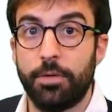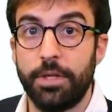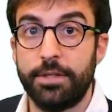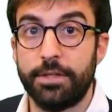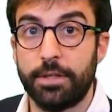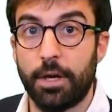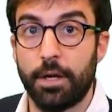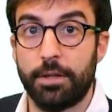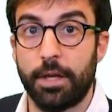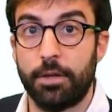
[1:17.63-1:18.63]
This
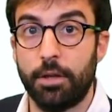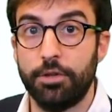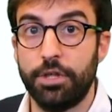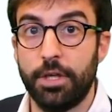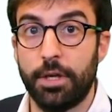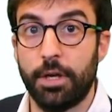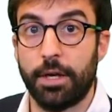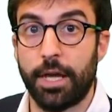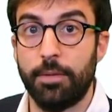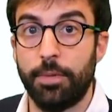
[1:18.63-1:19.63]
technology
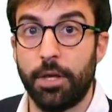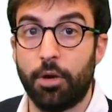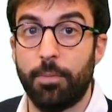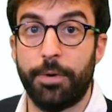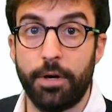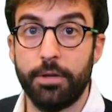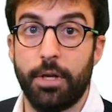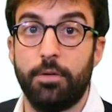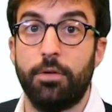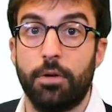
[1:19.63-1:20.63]
can be
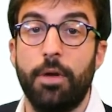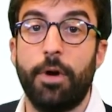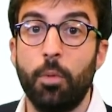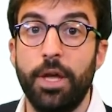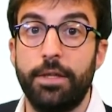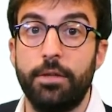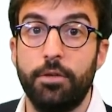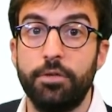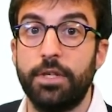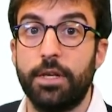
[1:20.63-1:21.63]
compared or evaluated
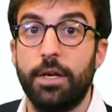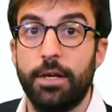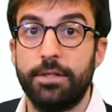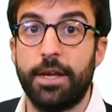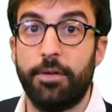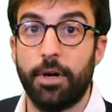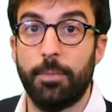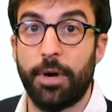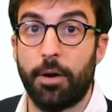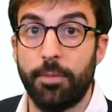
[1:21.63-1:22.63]
using several
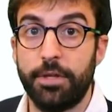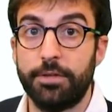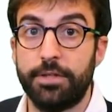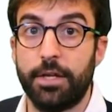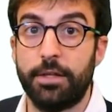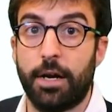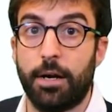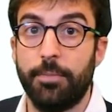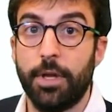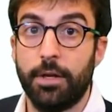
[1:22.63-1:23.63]
parameters that
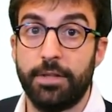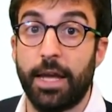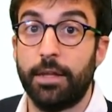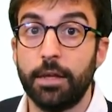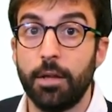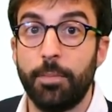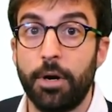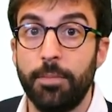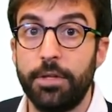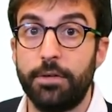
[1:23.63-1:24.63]
are technical
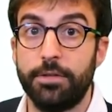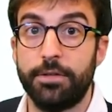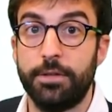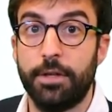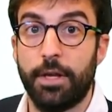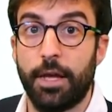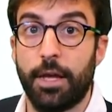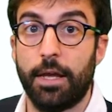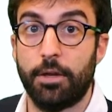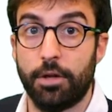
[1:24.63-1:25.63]
parameters,
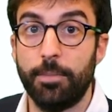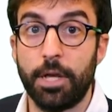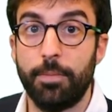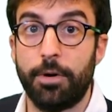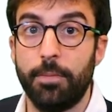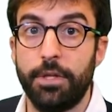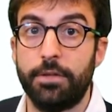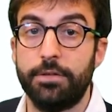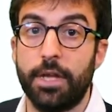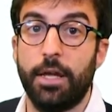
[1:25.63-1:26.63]
economical
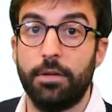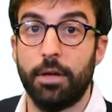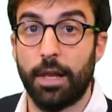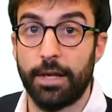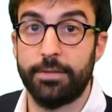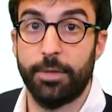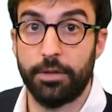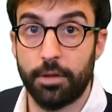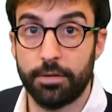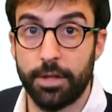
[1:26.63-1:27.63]
parameters, and last
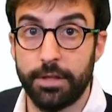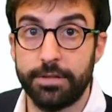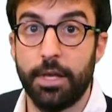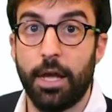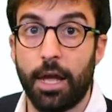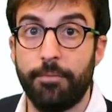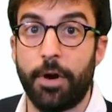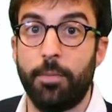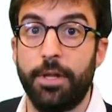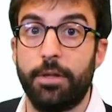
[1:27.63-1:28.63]
but not least,
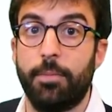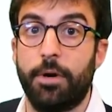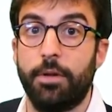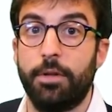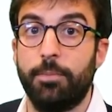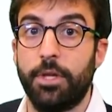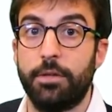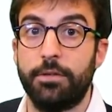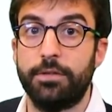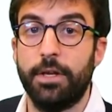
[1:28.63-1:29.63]
environmental
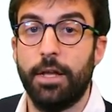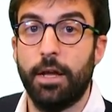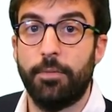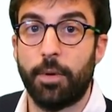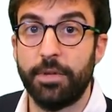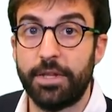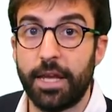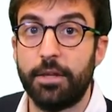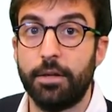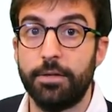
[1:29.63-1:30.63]
parameters. From the
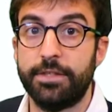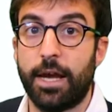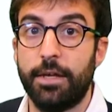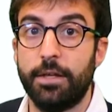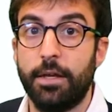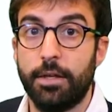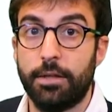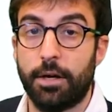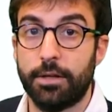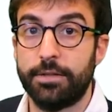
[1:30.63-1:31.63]
technical side,
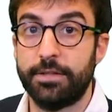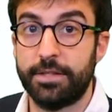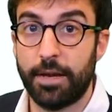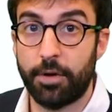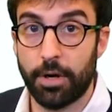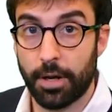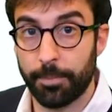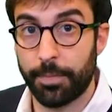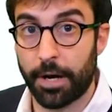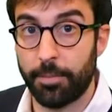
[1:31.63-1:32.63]
there are several
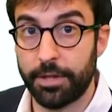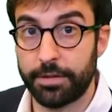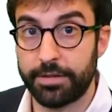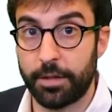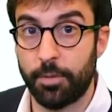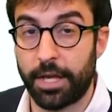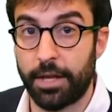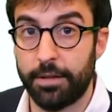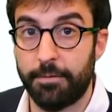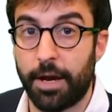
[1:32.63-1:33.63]
parameters that we
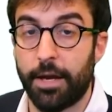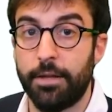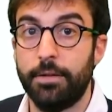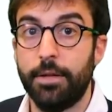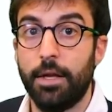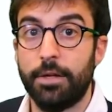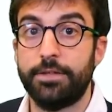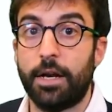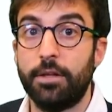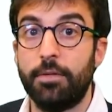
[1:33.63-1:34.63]
can define,
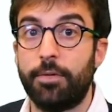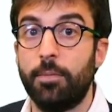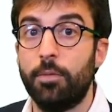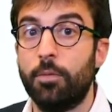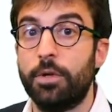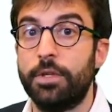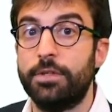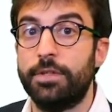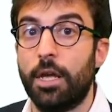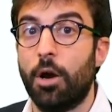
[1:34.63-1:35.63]
starting from what
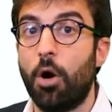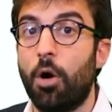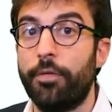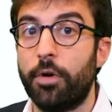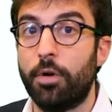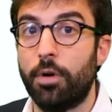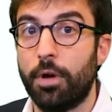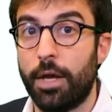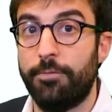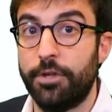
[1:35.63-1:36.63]
is the
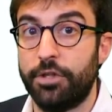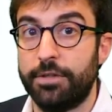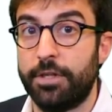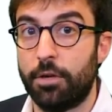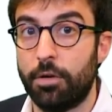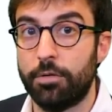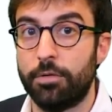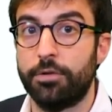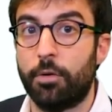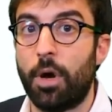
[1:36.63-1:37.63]
overall efficiency, called
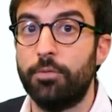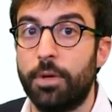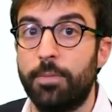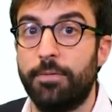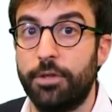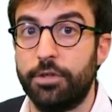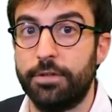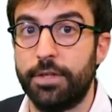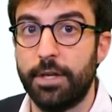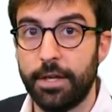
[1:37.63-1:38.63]
also round-trip
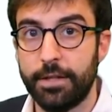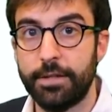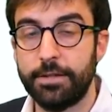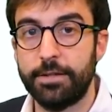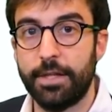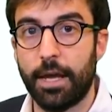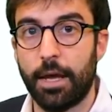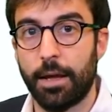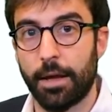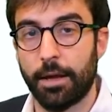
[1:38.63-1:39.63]
efficiency. This is
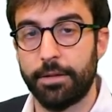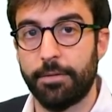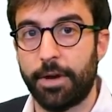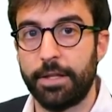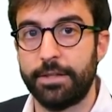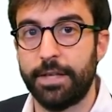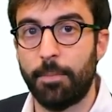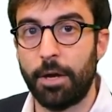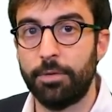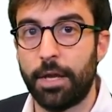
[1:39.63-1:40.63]
defined as the
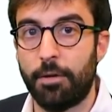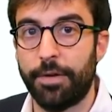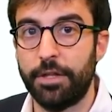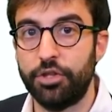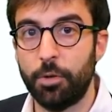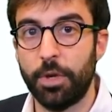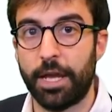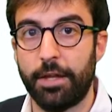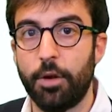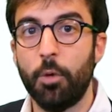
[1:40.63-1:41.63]
amount of energy we
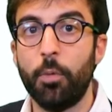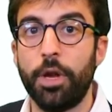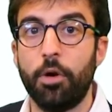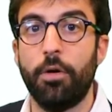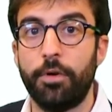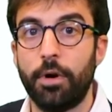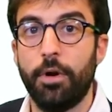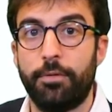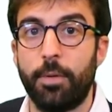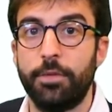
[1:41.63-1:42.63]
can recover
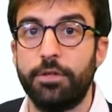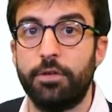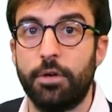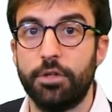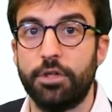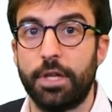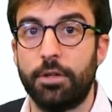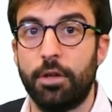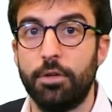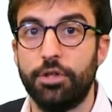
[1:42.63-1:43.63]
from the storage
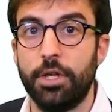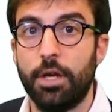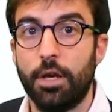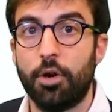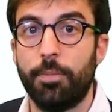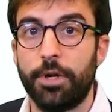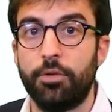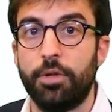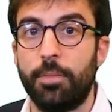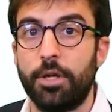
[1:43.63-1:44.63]
technology compared
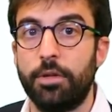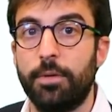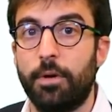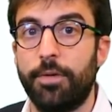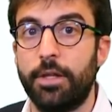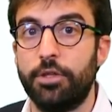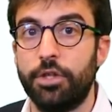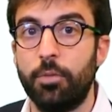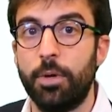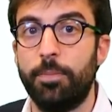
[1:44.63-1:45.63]
to the amount of
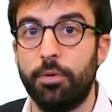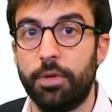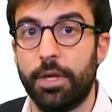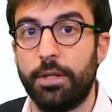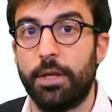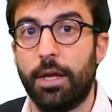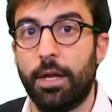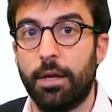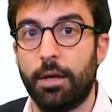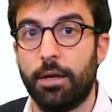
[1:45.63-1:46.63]
energy we put
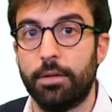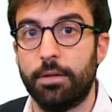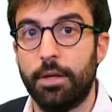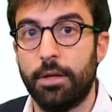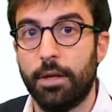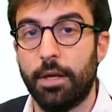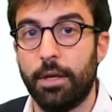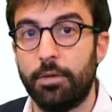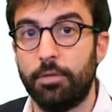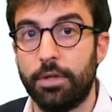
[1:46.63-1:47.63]

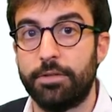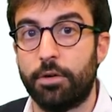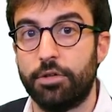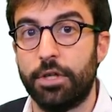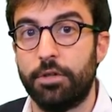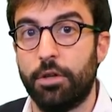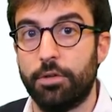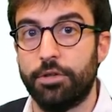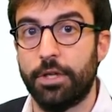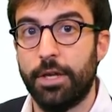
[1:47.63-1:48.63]
into the storage
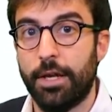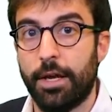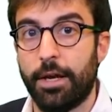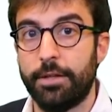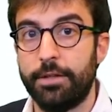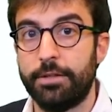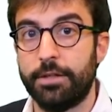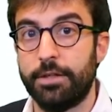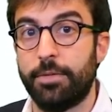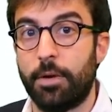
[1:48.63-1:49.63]
technology. This
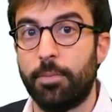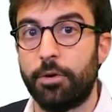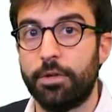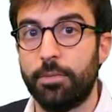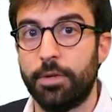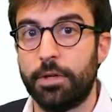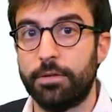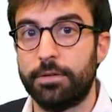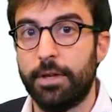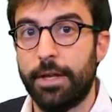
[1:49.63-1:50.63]
is very important
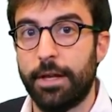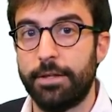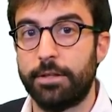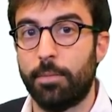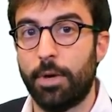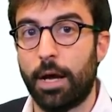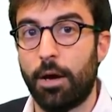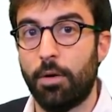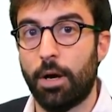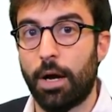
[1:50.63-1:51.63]
because it
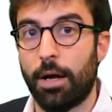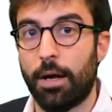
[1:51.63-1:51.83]
somehow